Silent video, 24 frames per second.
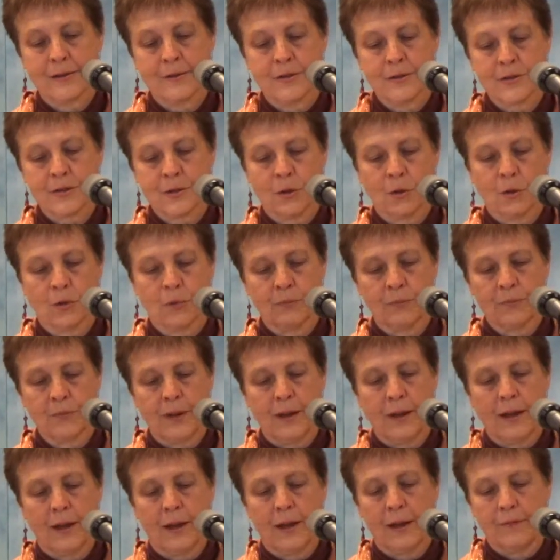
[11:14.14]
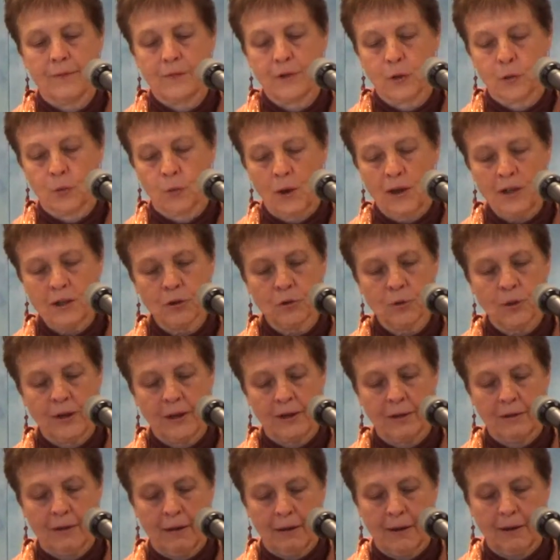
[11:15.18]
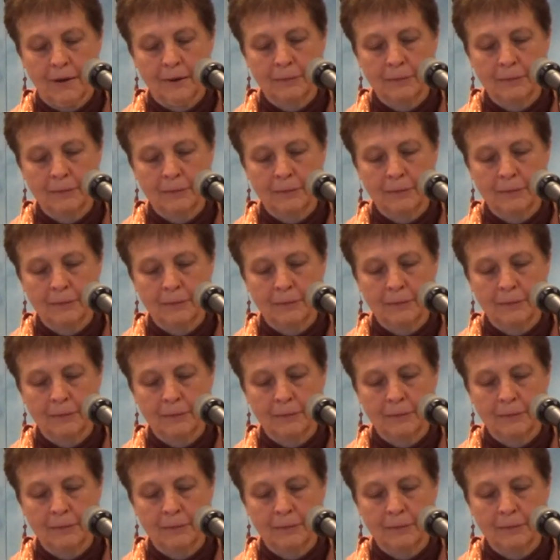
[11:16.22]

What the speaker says: So, if you're wondering,